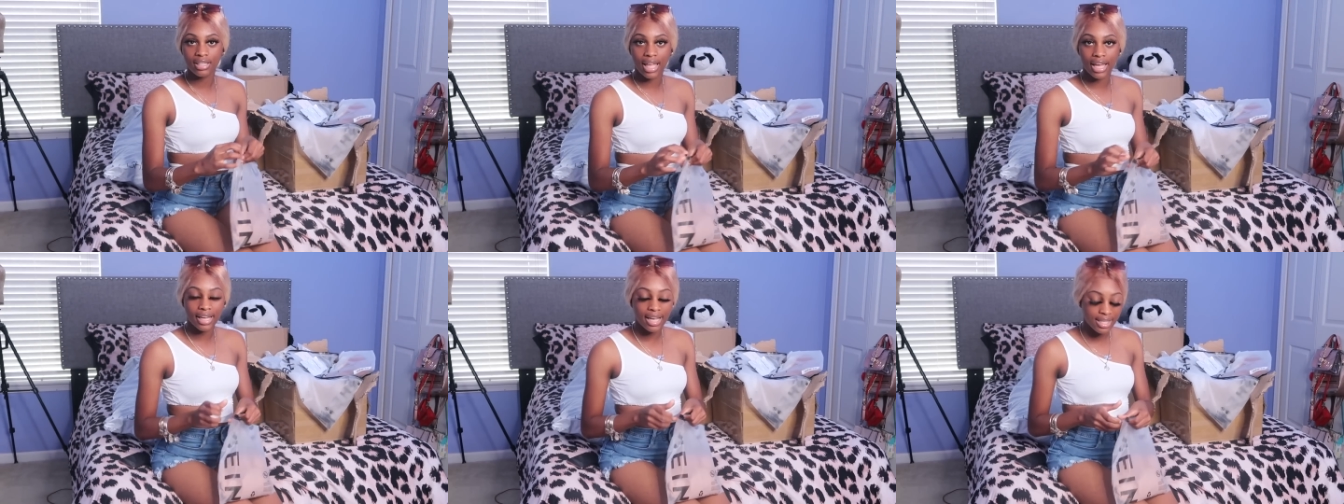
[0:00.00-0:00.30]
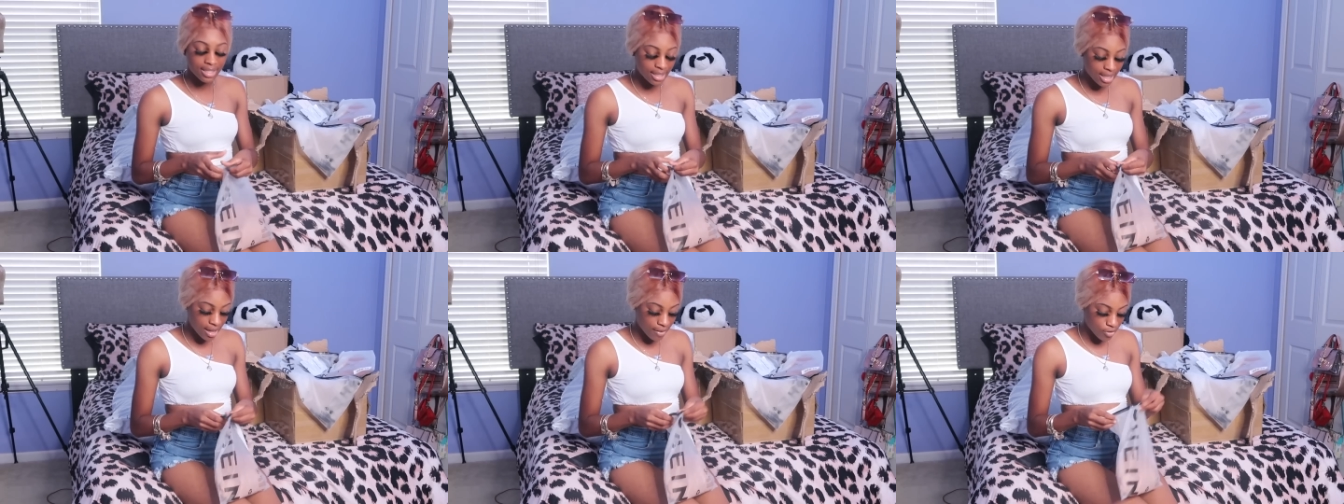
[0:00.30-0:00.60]
Like
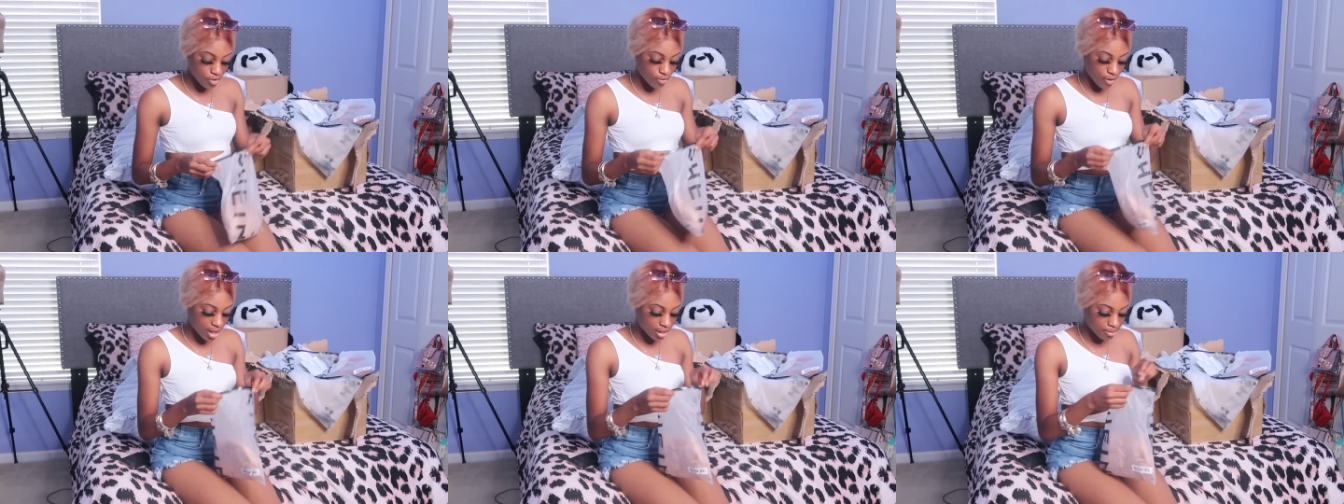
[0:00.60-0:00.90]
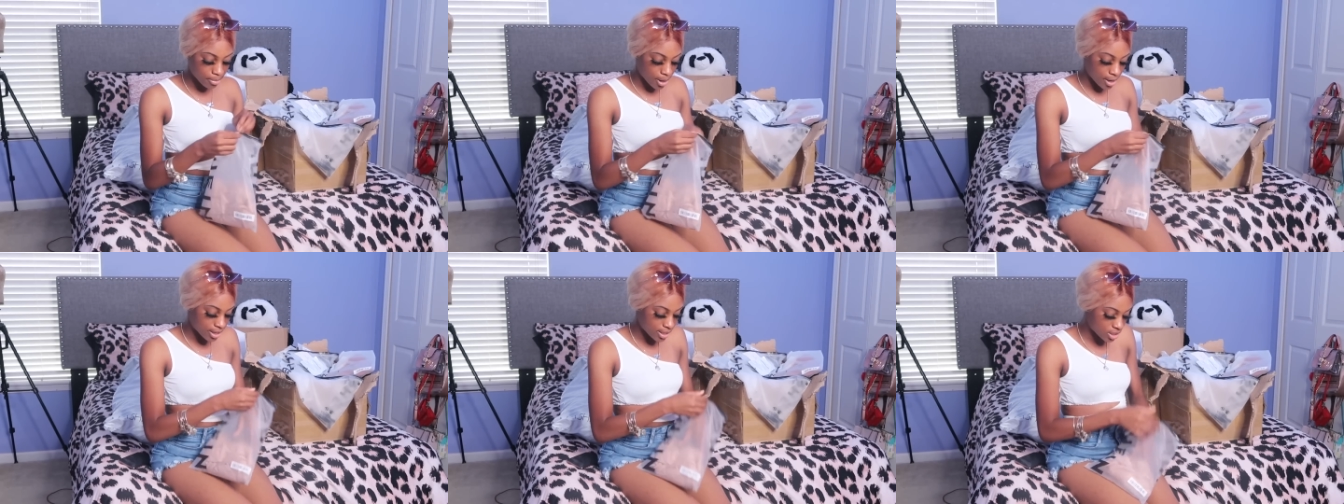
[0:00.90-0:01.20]
I said, if you follow
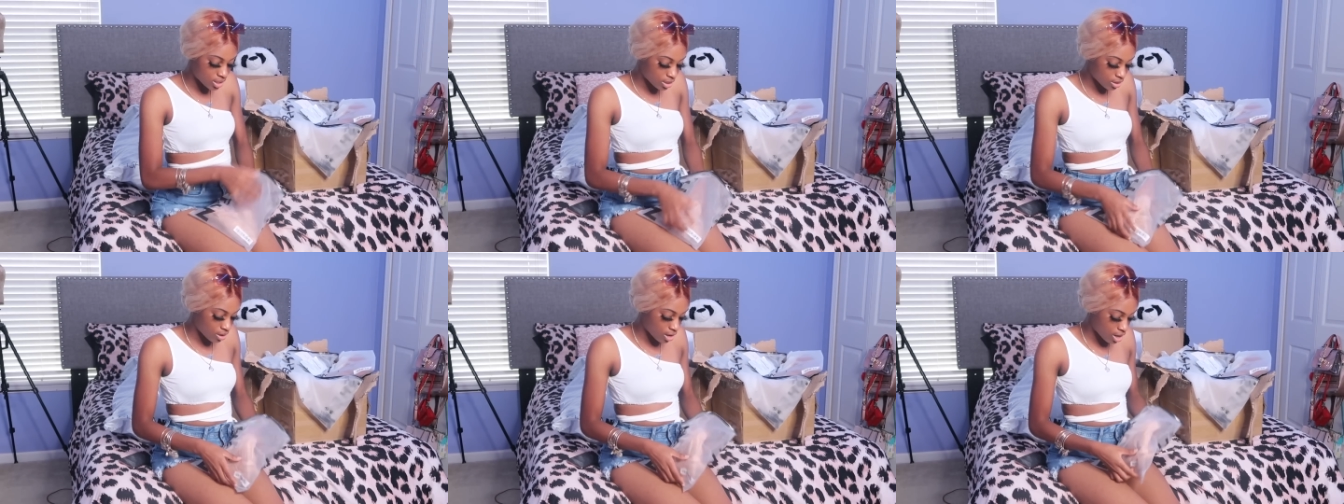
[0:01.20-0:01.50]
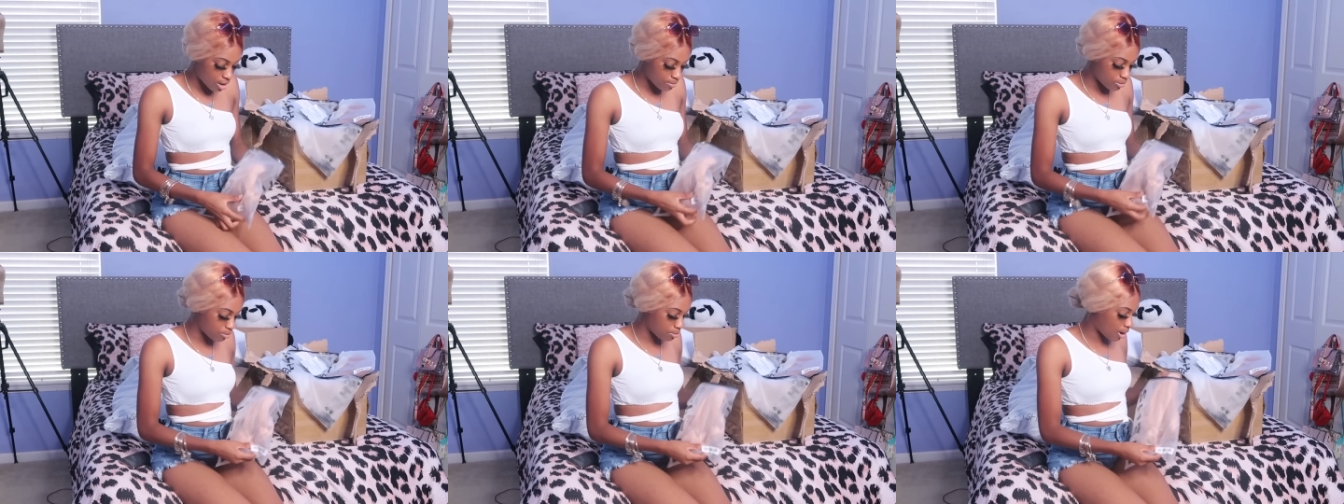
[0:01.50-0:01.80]
me on
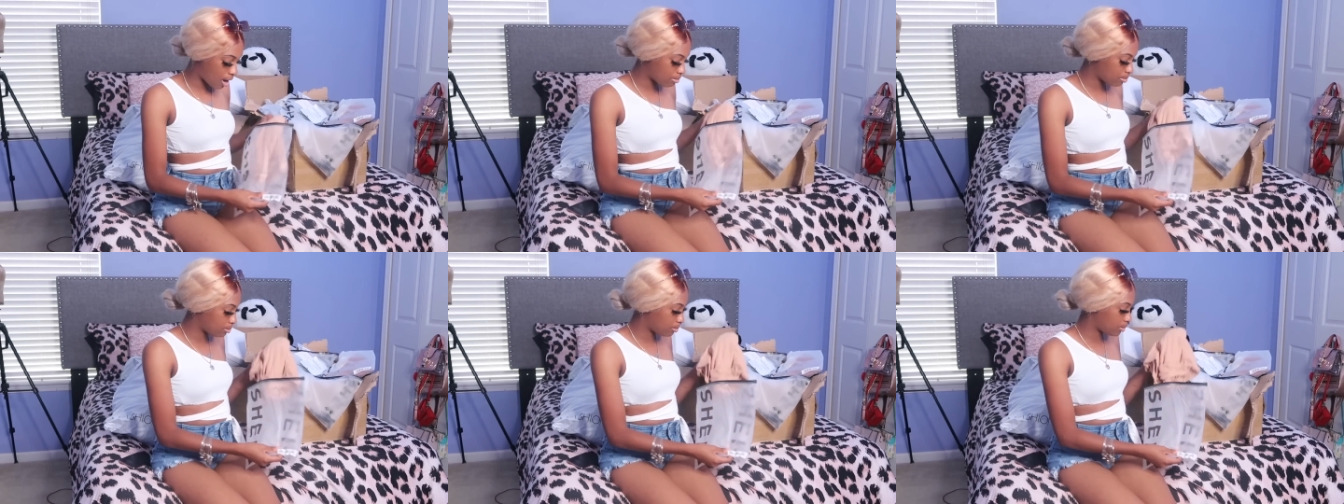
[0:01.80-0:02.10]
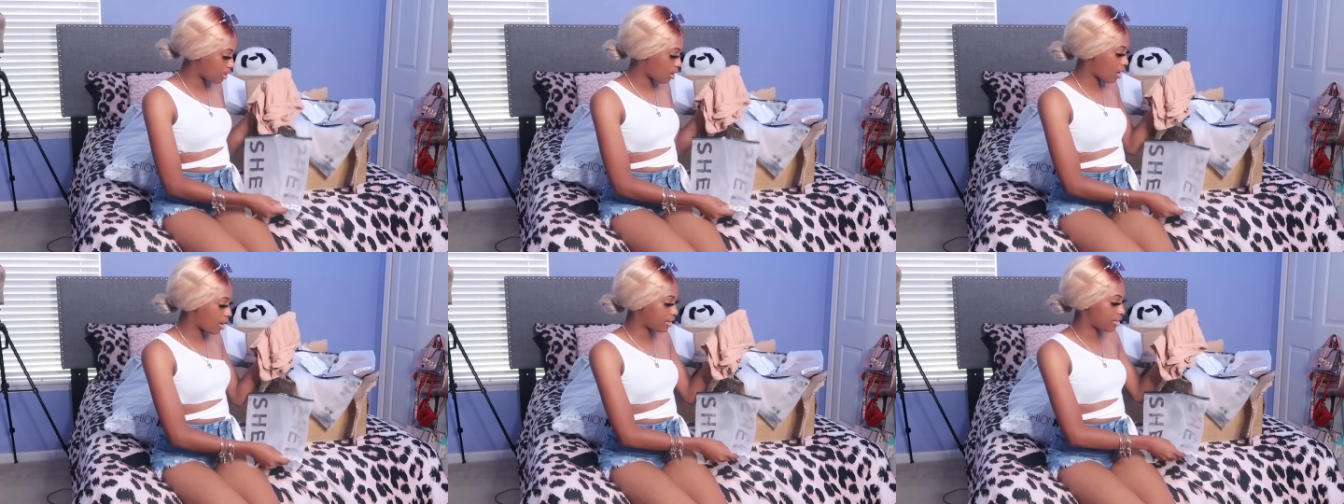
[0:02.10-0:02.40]
Instagram, you
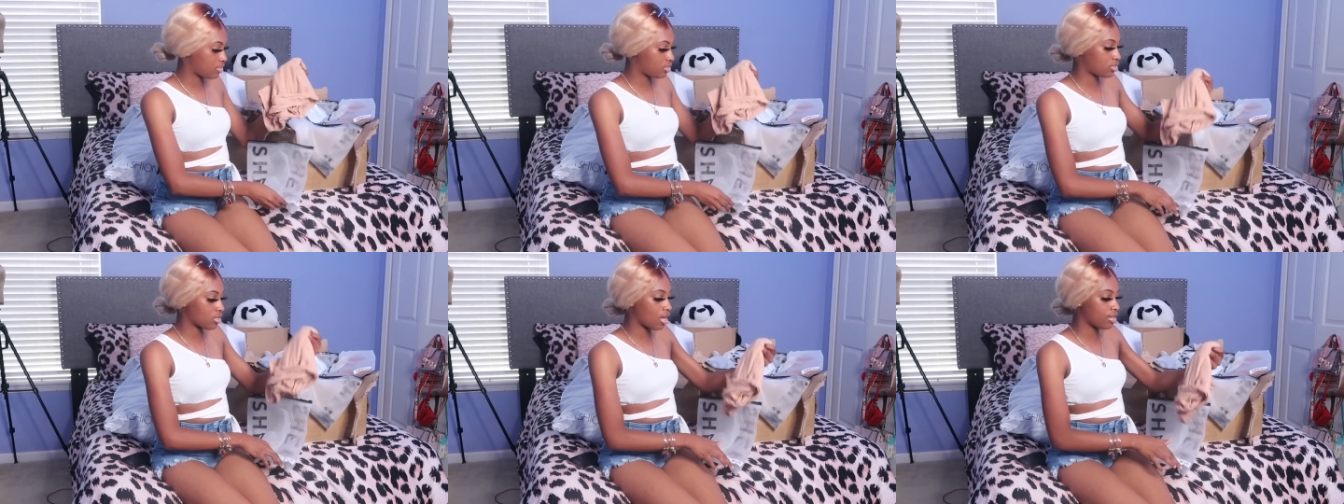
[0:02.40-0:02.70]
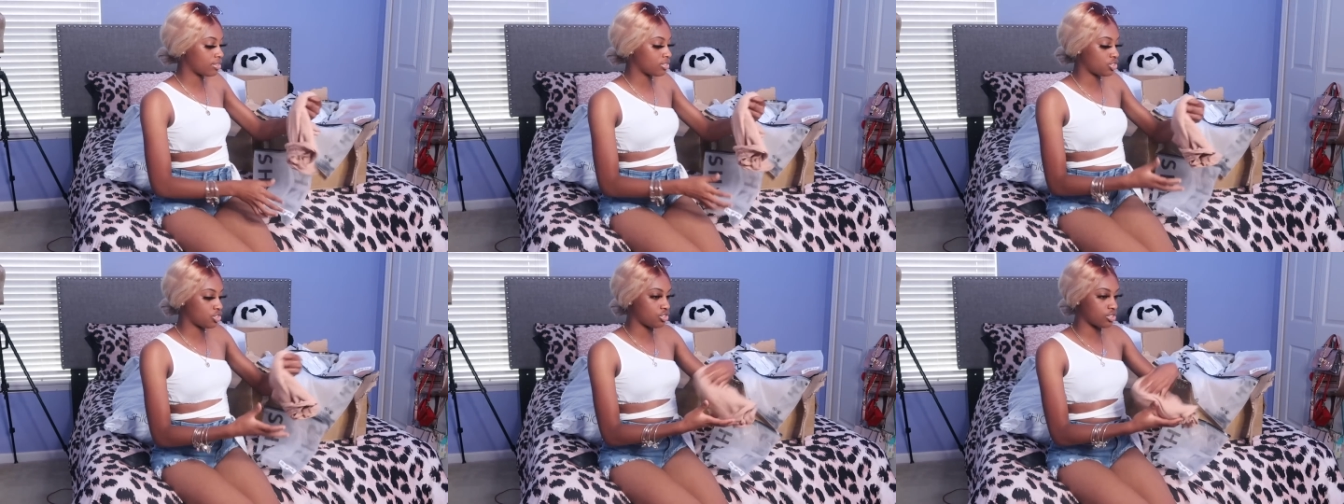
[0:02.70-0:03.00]
probably already
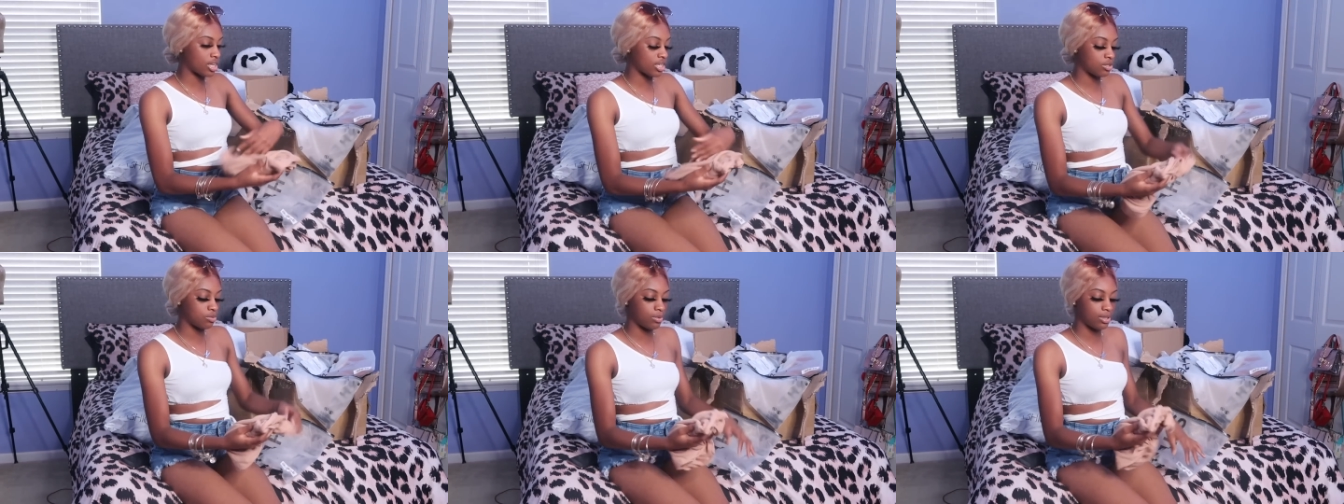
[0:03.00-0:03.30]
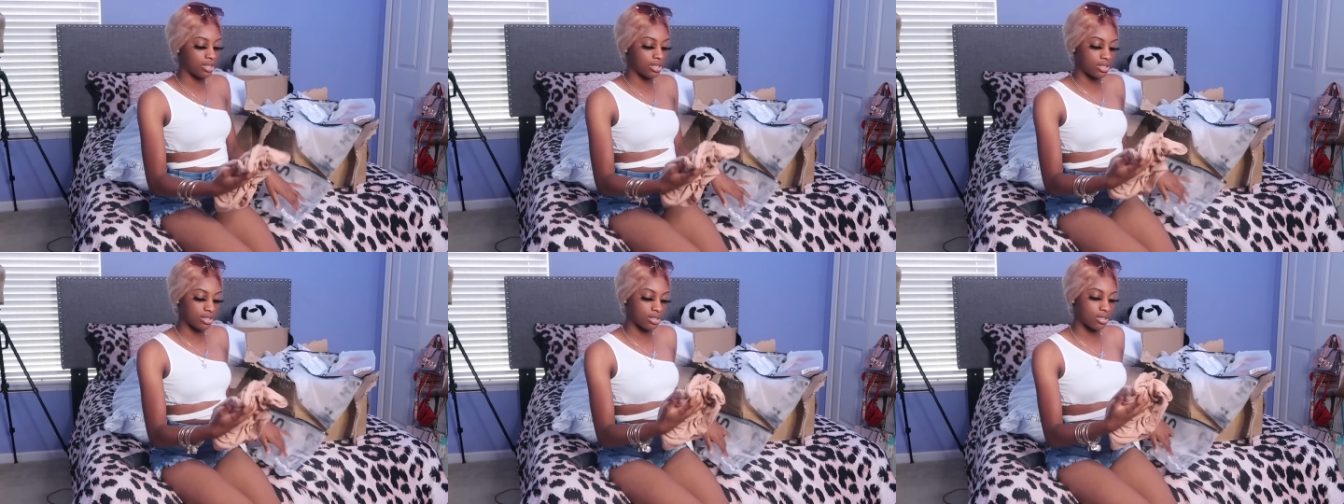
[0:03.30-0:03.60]
saw this dress
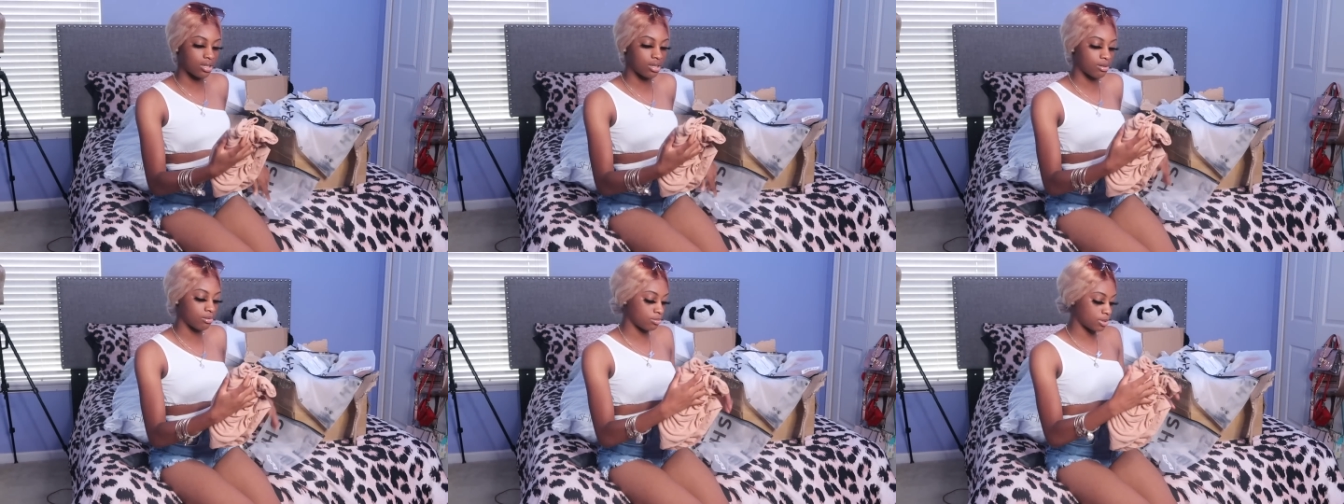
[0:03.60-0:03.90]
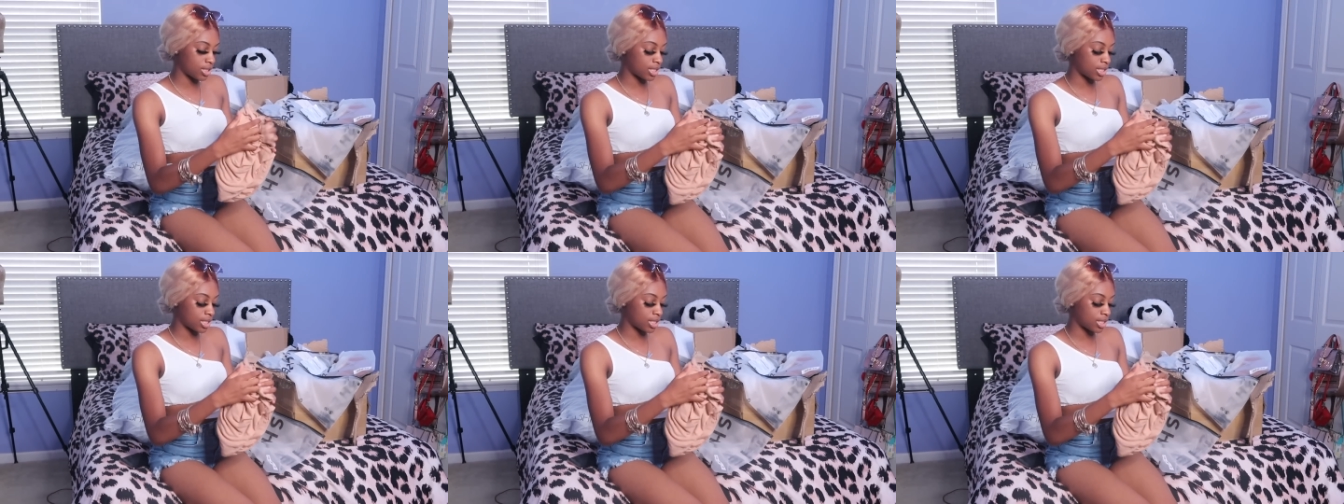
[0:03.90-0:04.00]
with the